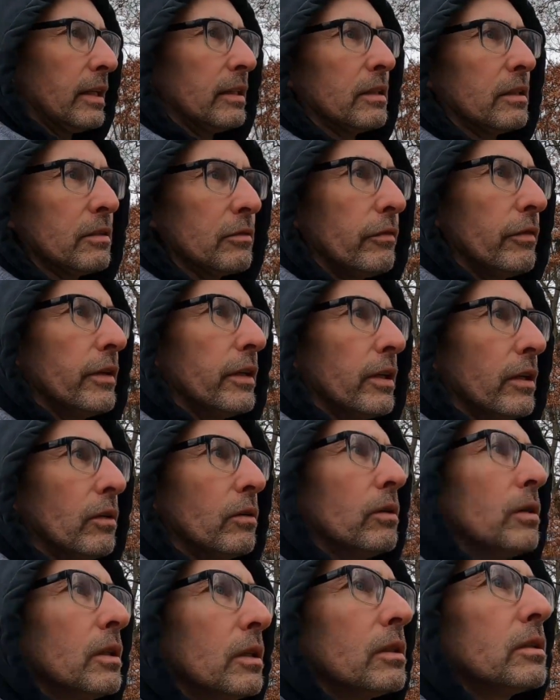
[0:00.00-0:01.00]
this
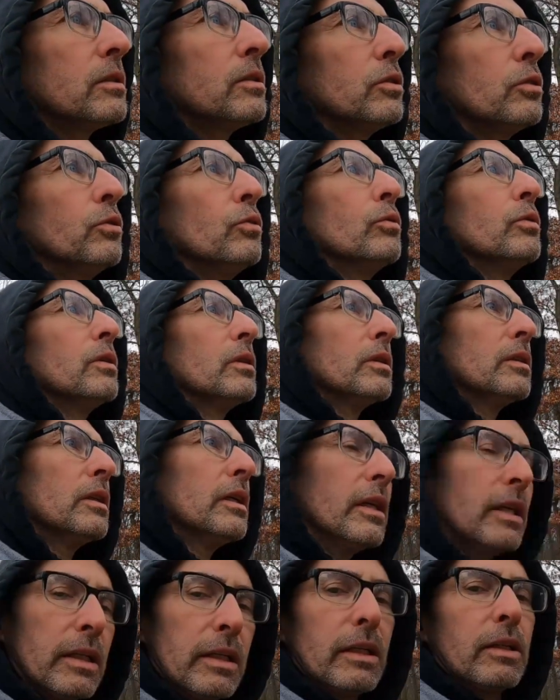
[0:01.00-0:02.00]
video to
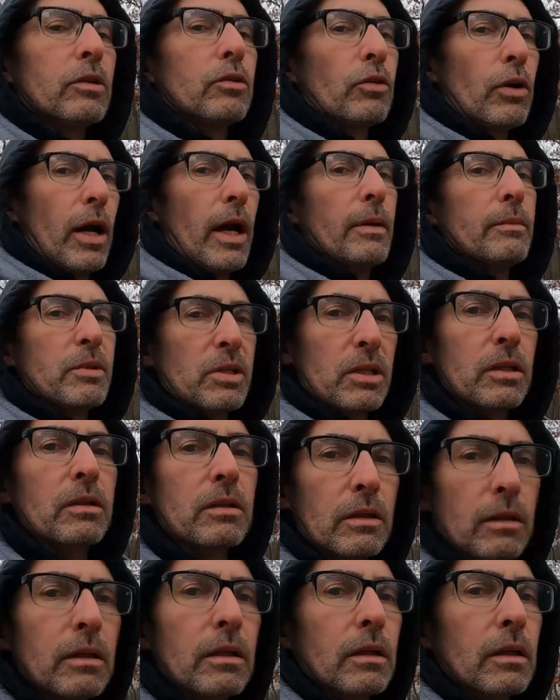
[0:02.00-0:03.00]
the Indian tribes.
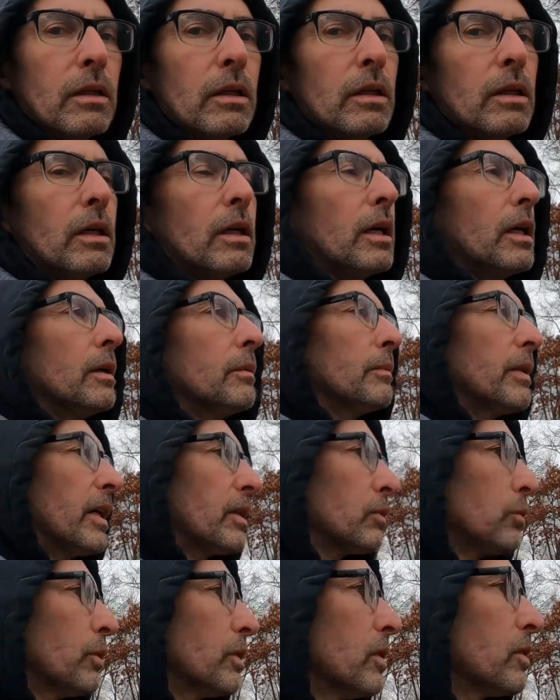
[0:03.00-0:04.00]

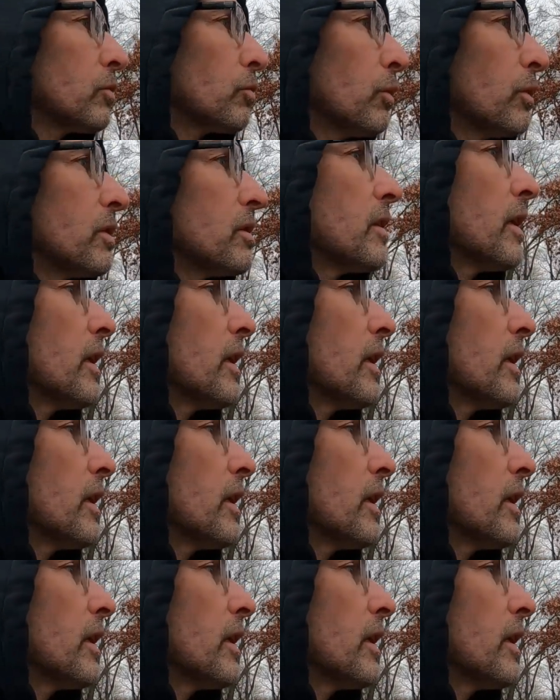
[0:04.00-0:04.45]
That's what this one's